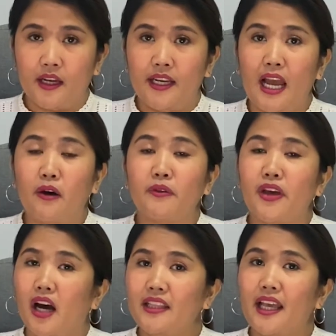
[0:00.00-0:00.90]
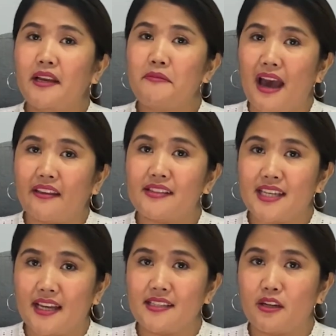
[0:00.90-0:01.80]
Now, the online math
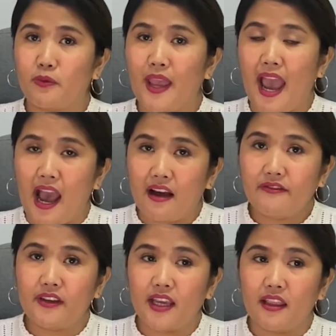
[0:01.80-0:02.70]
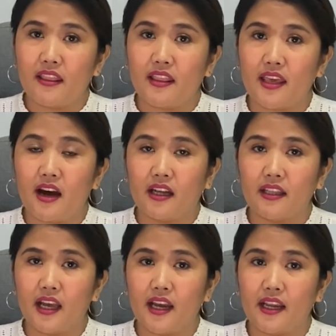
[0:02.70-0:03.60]
test that we have in the
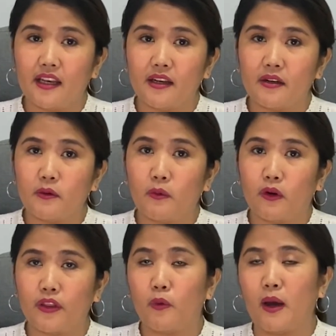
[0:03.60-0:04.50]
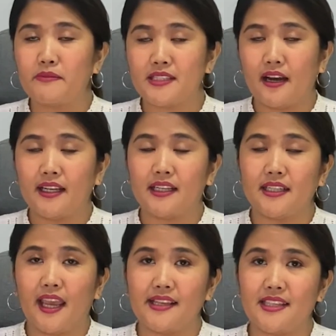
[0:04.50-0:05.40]
online or the website
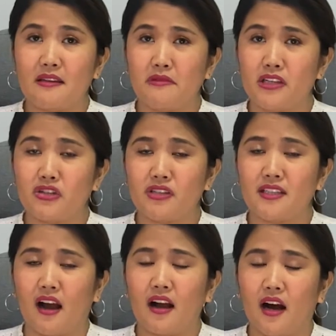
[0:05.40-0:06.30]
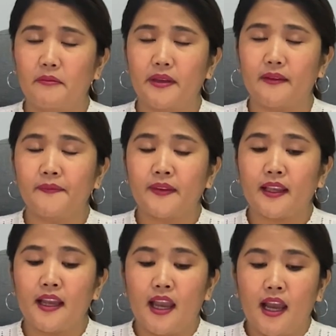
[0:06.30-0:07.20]
at aceministries.com
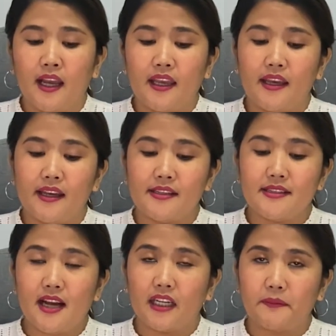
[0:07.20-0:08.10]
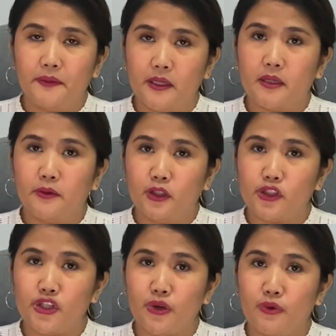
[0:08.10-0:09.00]
is not
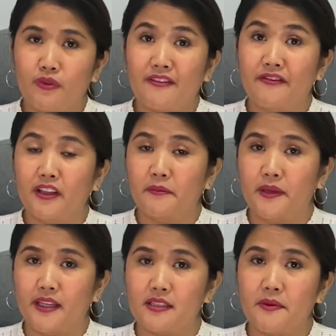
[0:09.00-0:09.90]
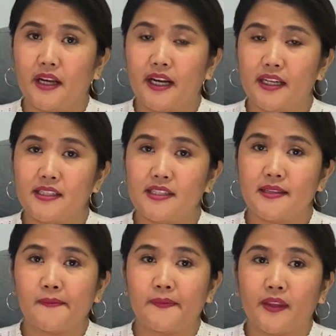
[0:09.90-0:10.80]
applicable to the Philippines
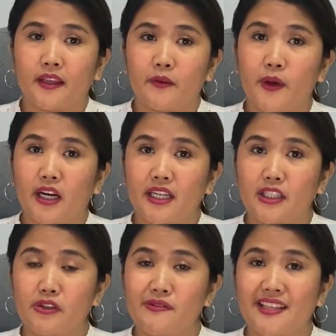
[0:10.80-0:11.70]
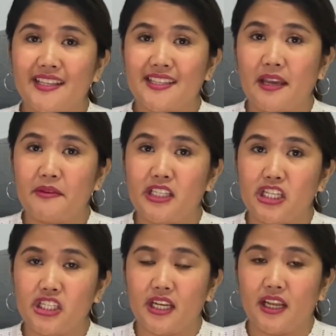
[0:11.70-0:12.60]
because we are not using the same
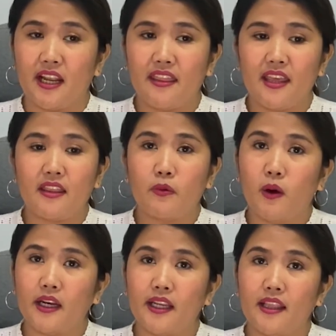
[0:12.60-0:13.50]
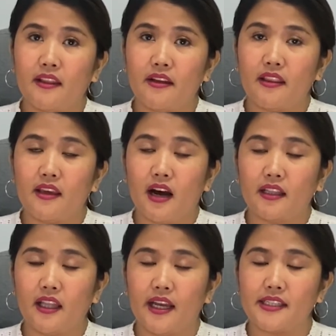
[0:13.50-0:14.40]
edition. I think the one in the
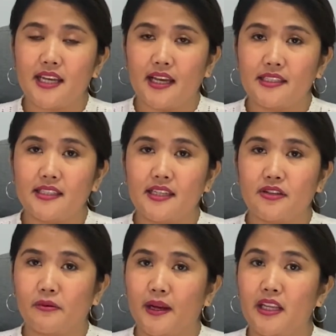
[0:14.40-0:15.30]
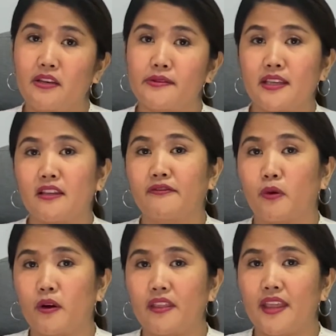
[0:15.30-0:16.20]
online test is already using the
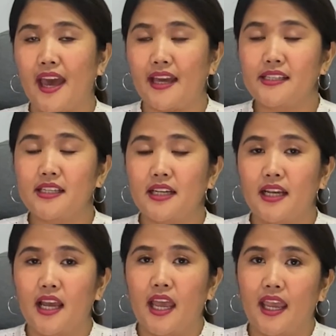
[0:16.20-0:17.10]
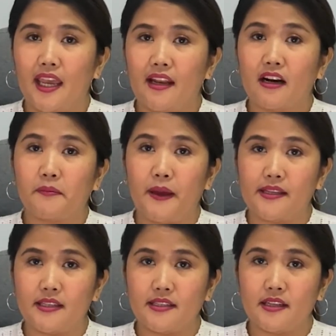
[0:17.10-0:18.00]
4th ed, and our
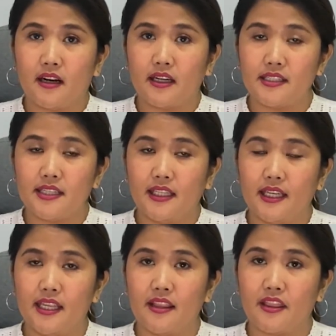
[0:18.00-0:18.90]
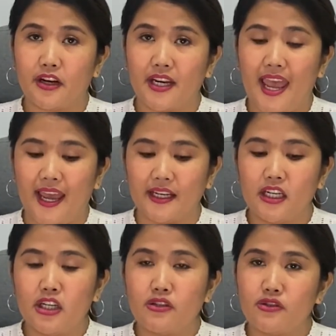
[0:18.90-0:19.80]
paces are still in 3rd ed.
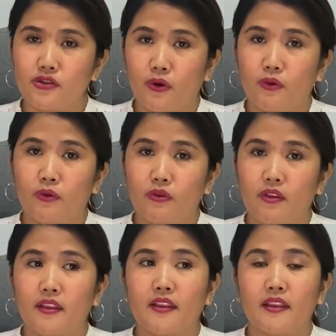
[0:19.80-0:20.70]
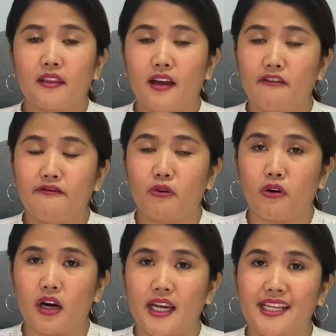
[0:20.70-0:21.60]
So
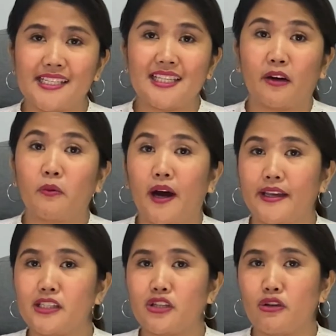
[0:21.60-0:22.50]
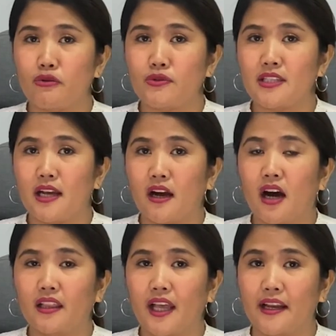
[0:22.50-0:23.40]
therefore, it is not wise to use the
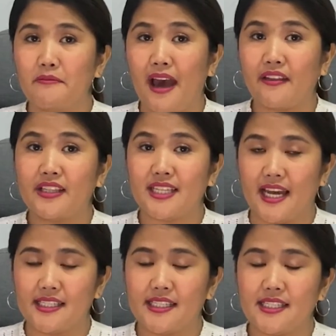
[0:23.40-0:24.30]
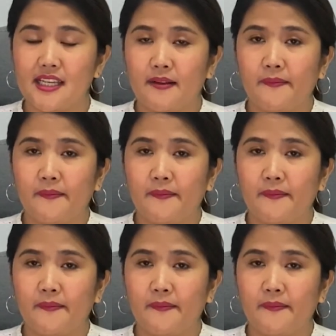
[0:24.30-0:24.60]
online math tests